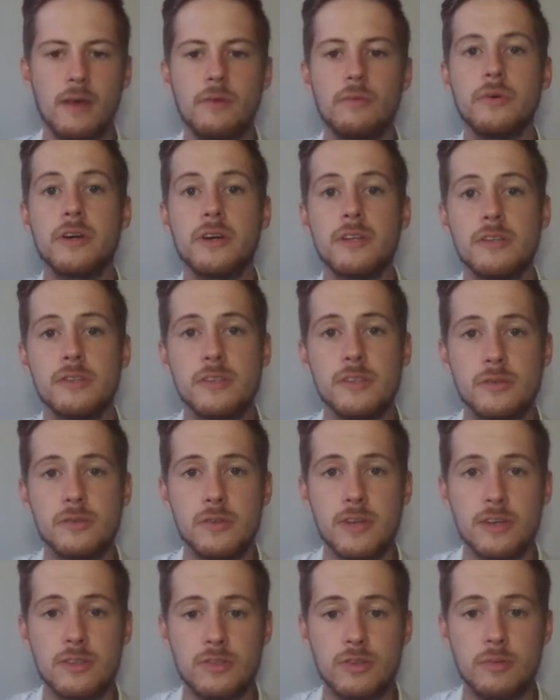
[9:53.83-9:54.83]
We can do this with
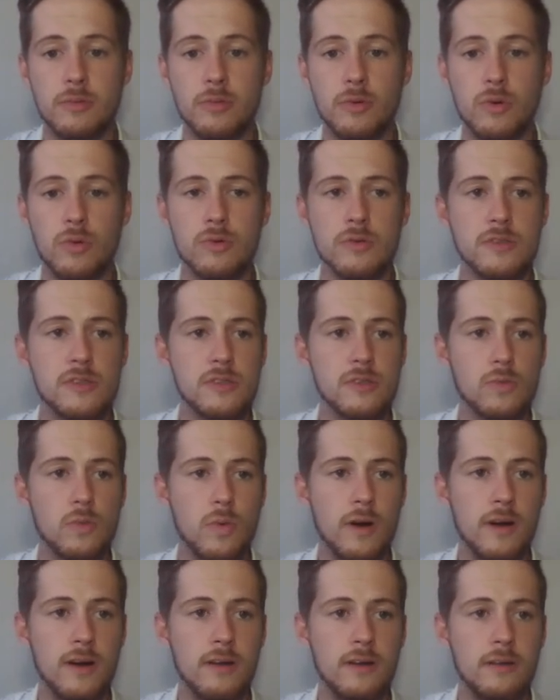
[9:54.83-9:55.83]
our top chords as
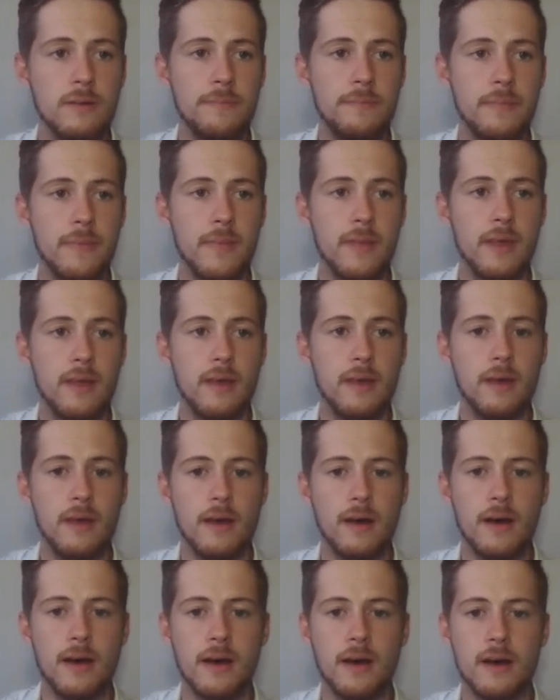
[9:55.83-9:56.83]
well.
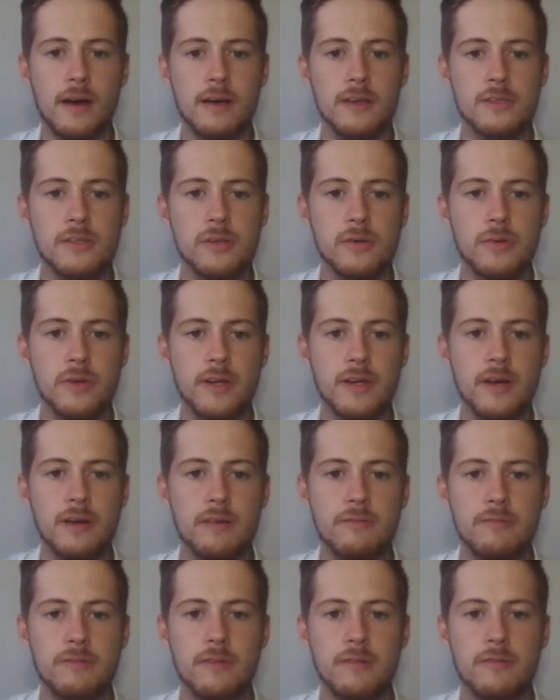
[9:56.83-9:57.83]
So we're going to
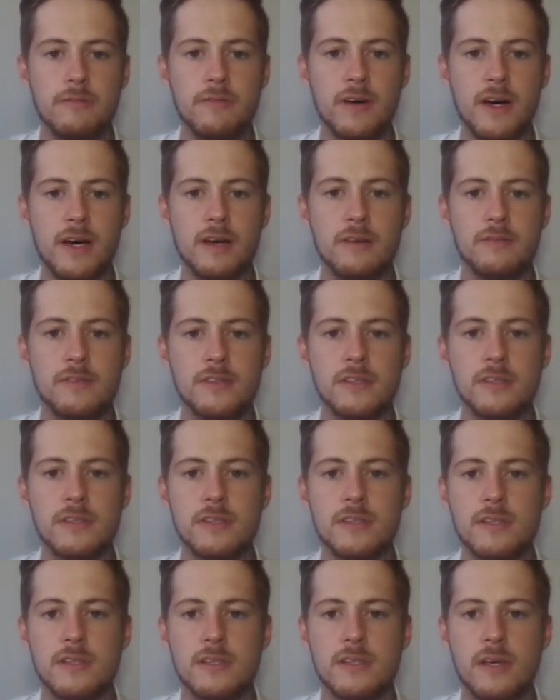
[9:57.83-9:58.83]
have 5,
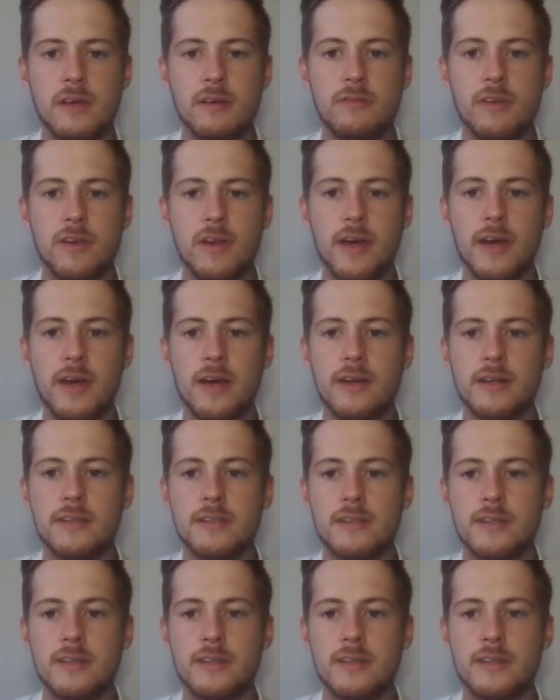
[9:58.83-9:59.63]
6, 7, 8,